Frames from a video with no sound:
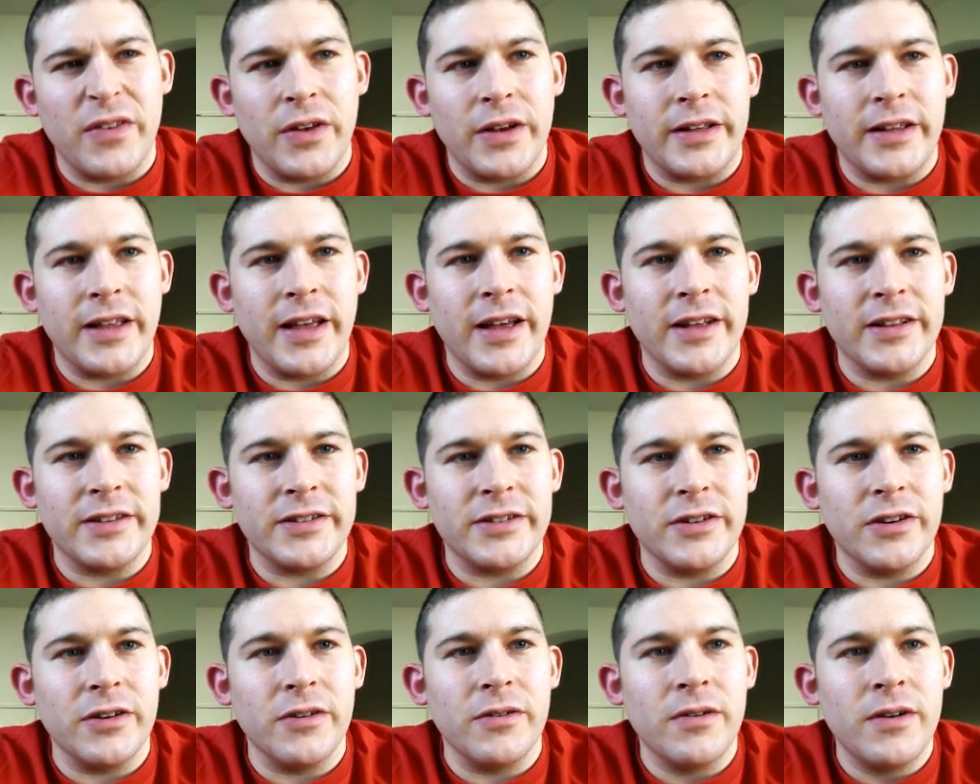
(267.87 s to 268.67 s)
So
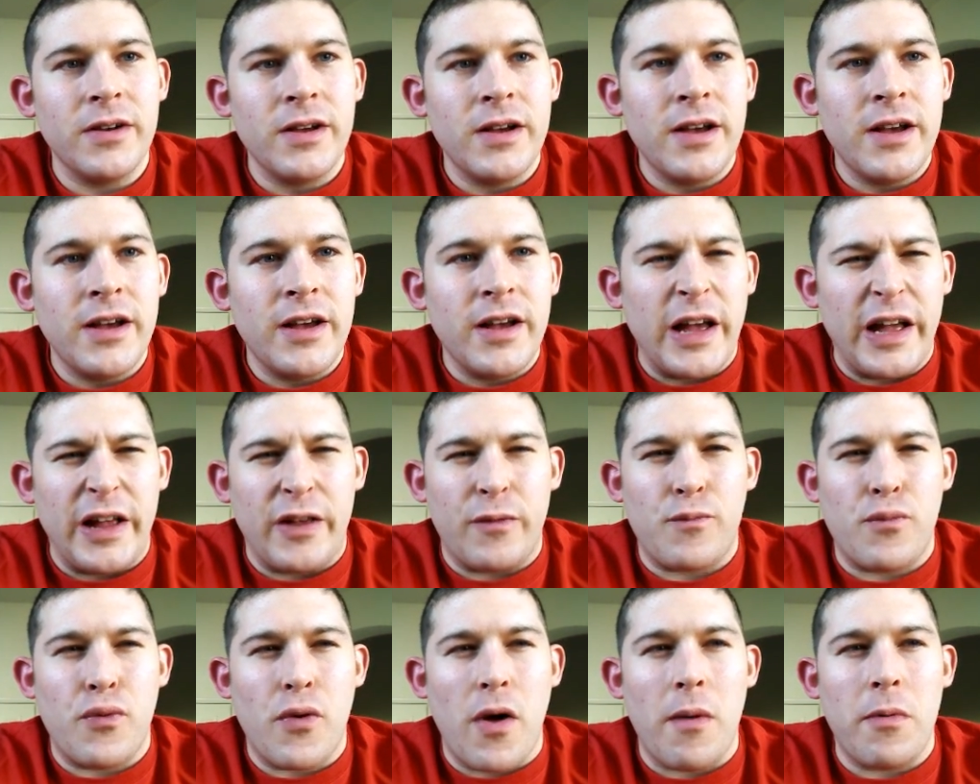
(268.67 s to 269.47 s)
it's
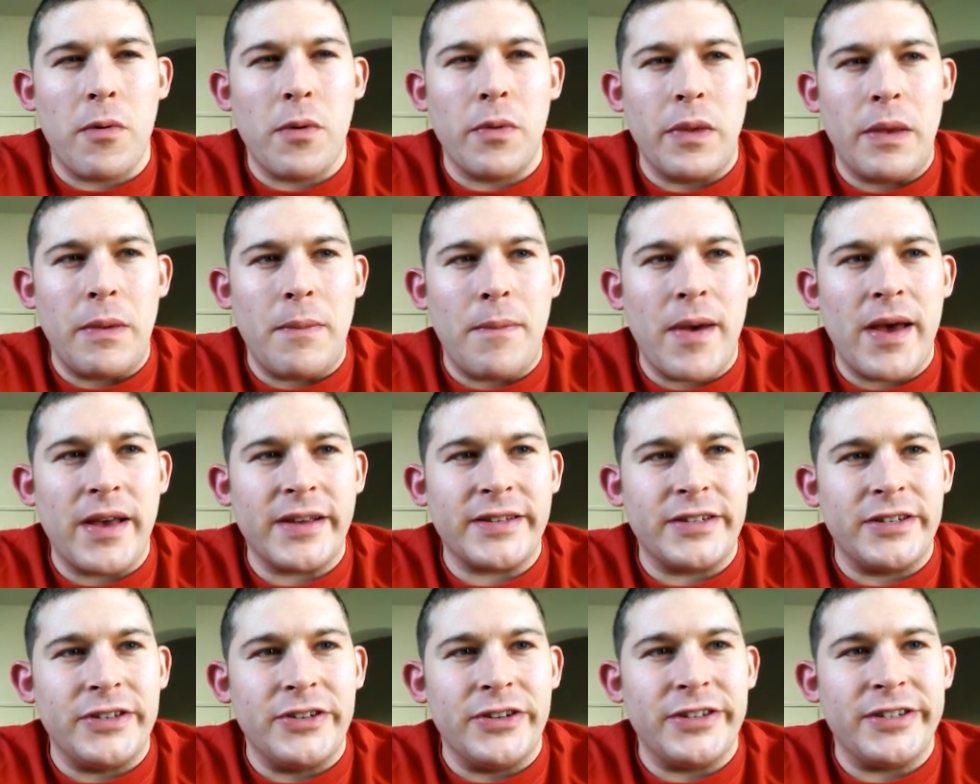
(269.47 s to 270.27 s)
probably best to just
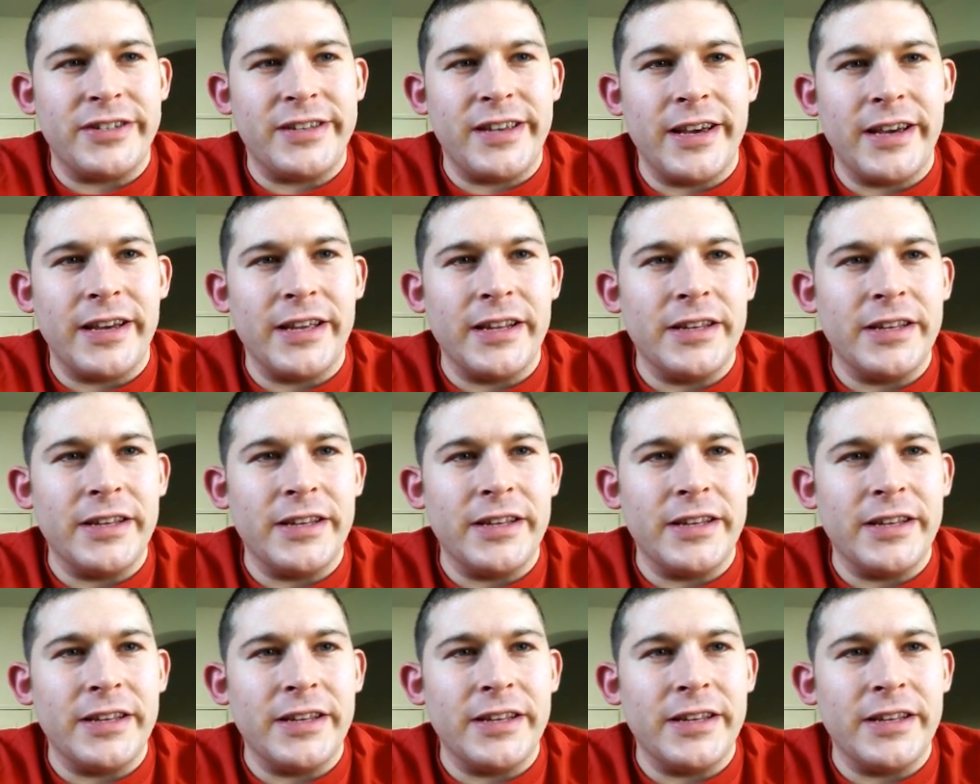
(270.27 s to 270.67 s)
take it easy.